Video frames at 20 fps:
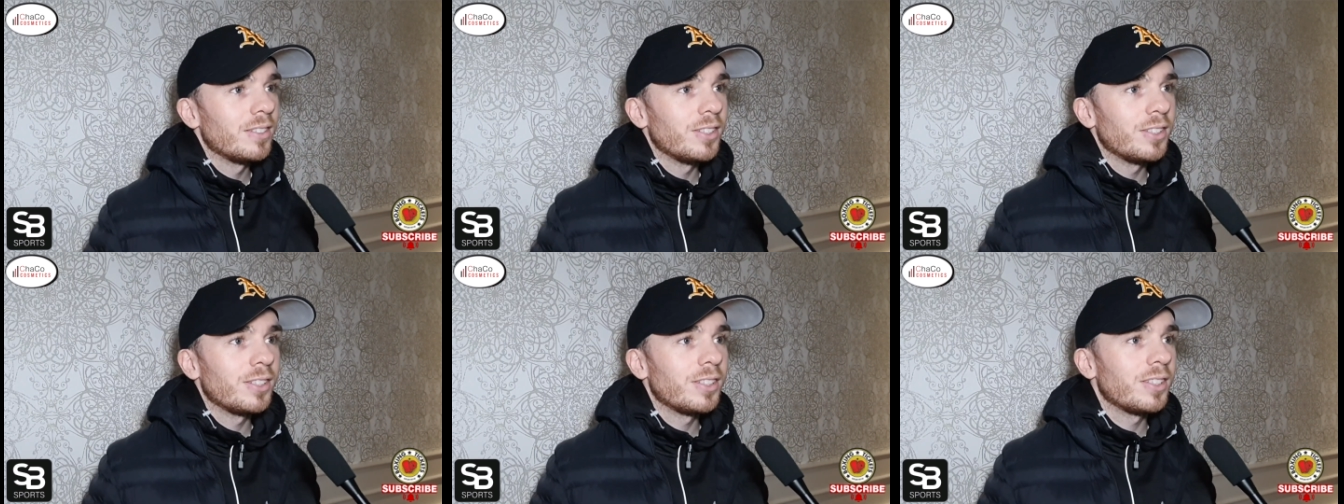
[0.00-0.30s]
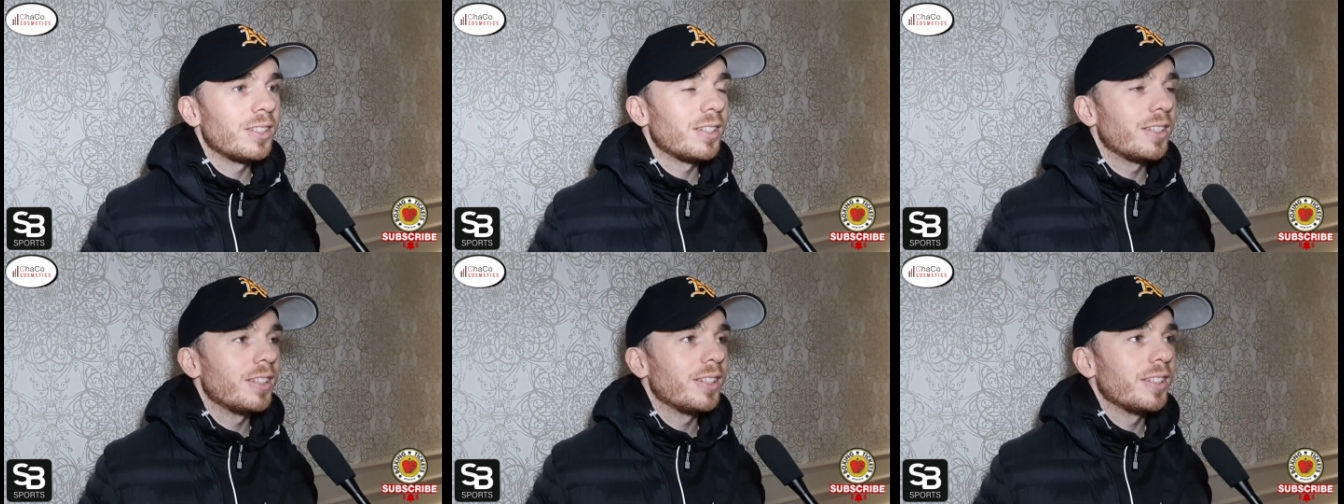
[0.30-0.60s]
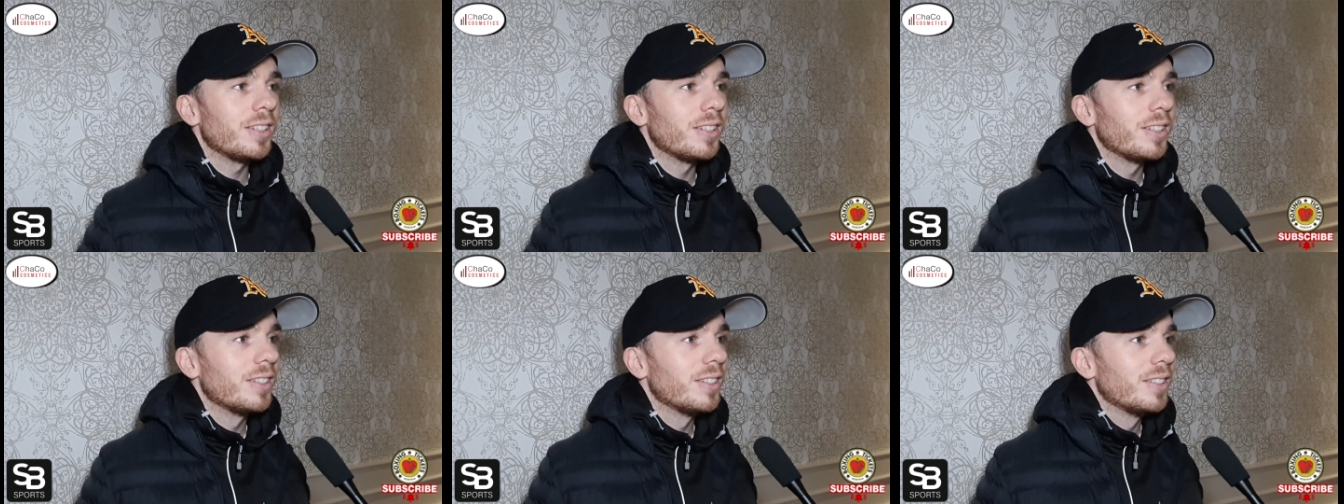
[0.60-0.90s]
Just
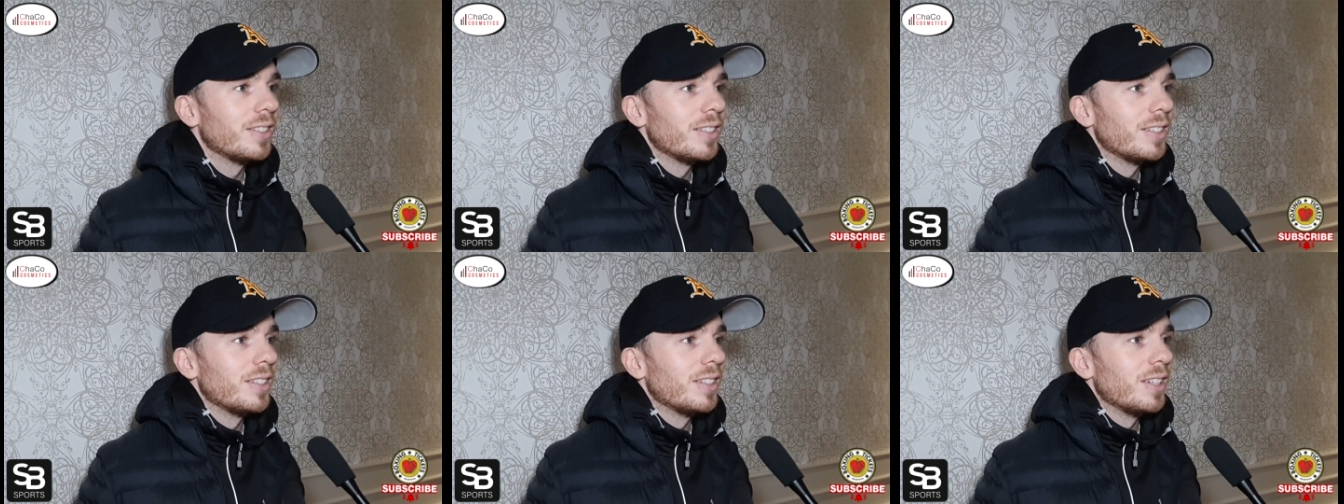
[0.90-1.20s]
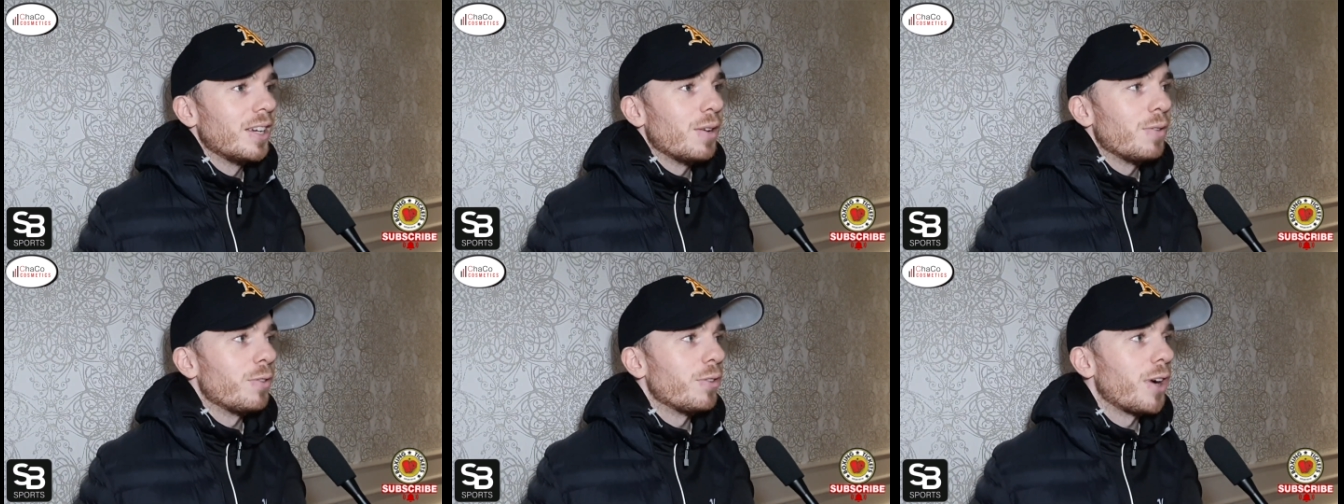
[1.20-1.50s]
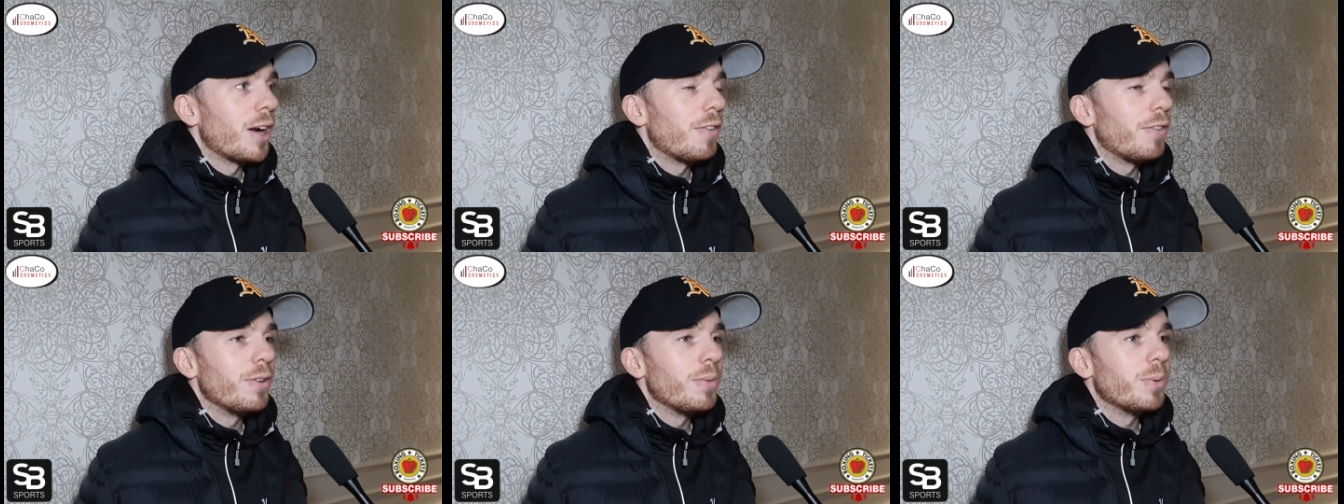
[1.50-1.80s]
for
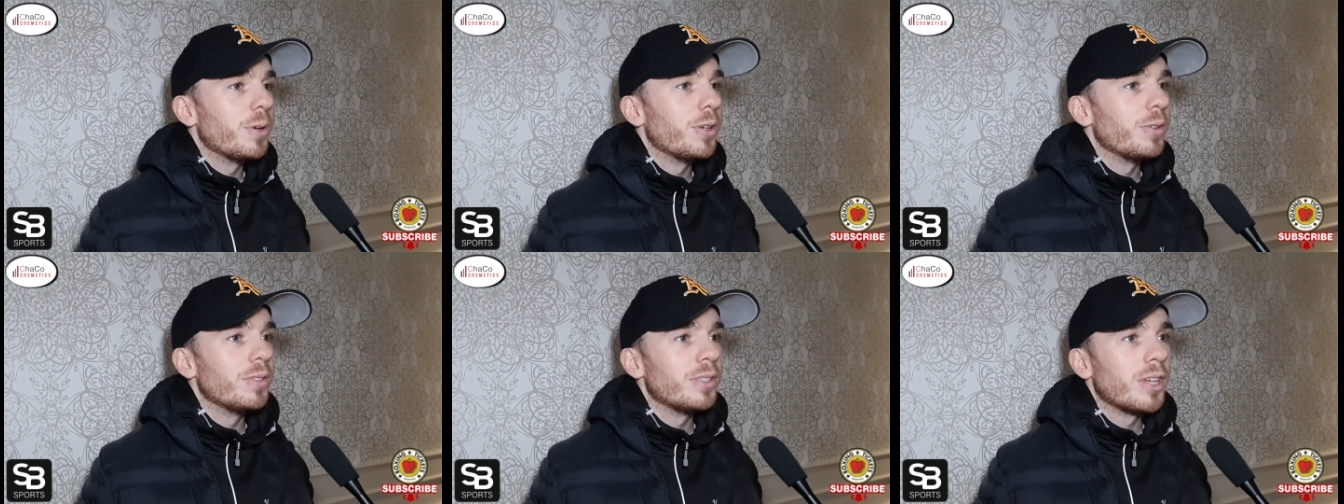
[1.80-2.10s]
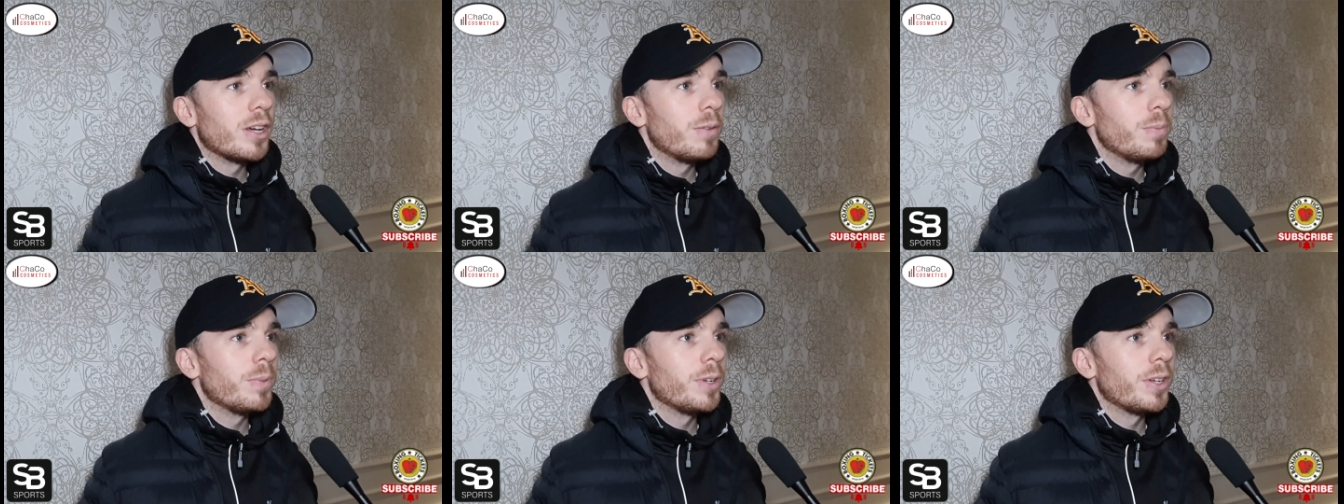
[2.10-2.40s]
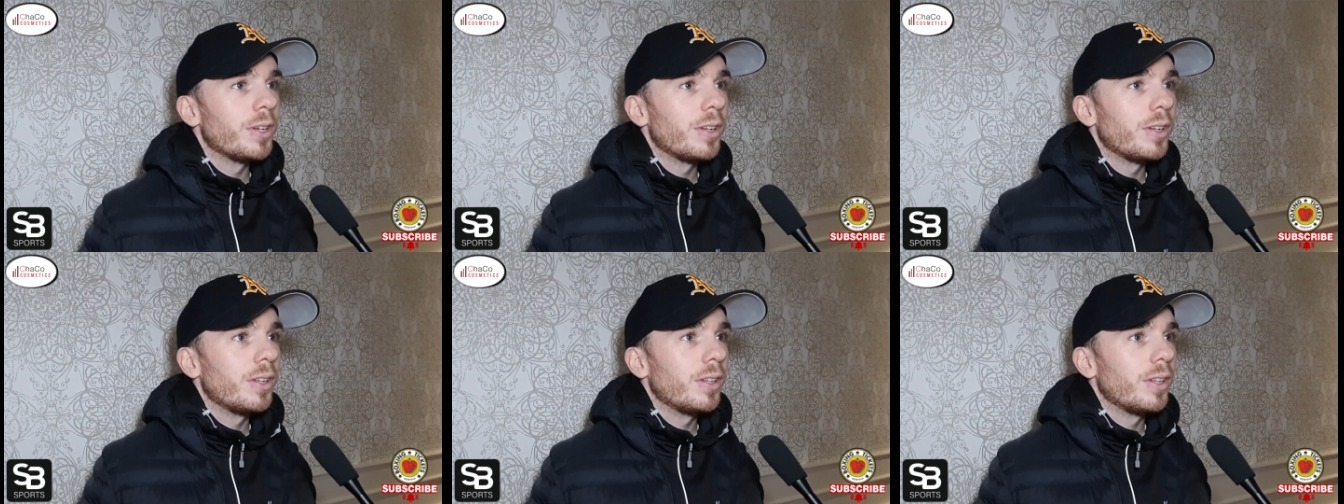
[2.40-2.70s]
everybody who's helped me
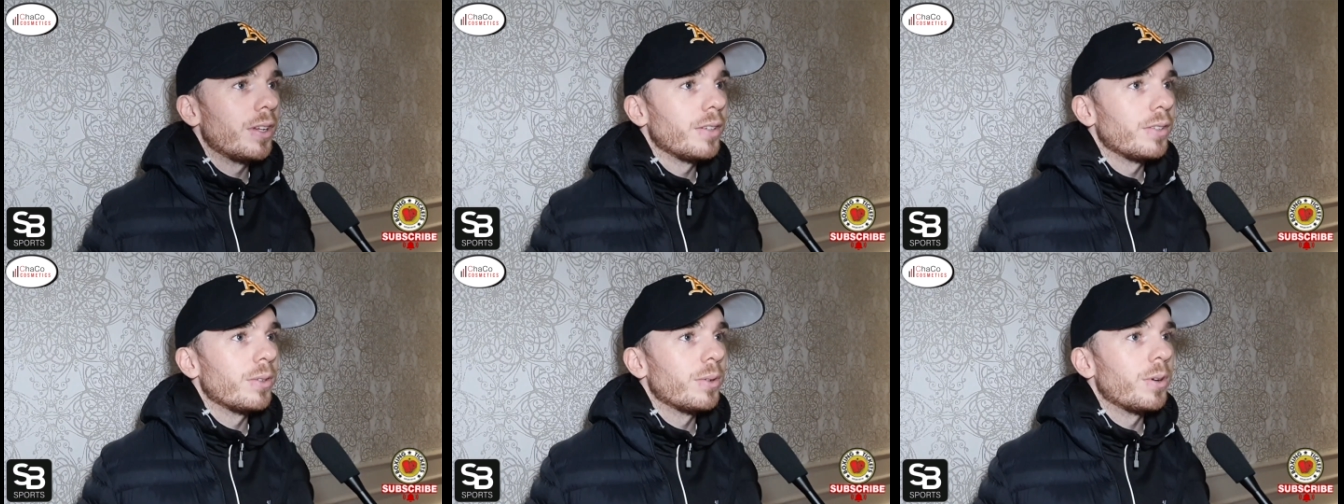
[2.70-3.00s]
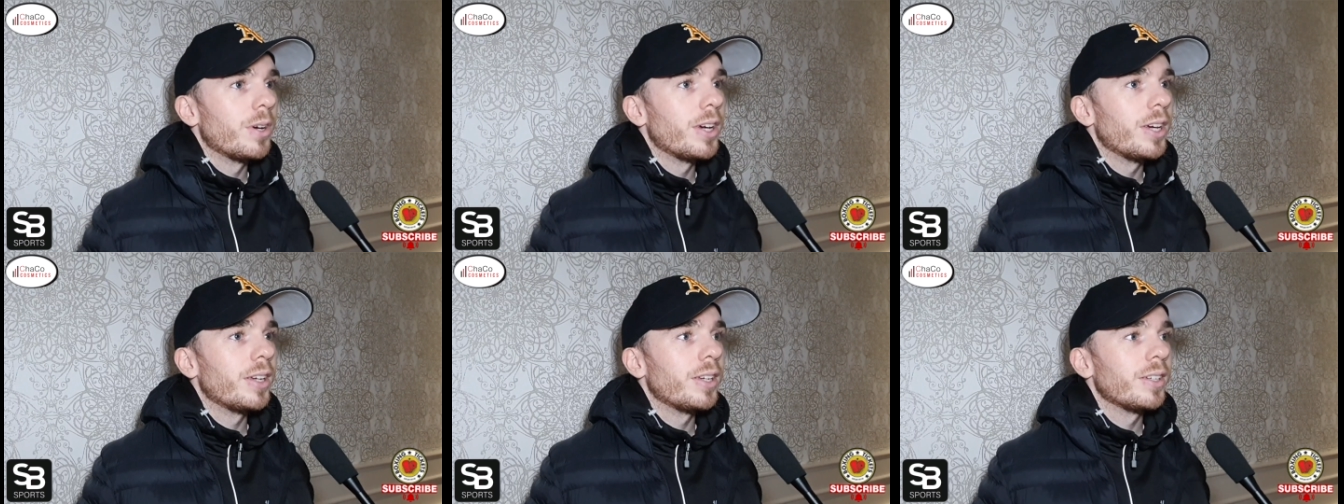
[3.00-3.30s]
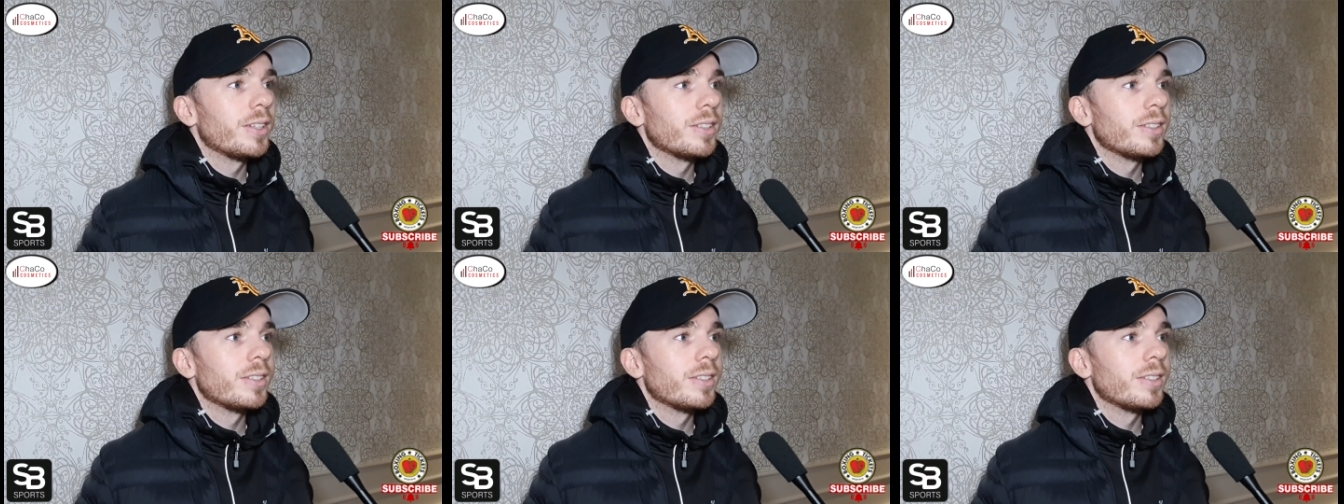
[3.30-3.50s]
all along the way.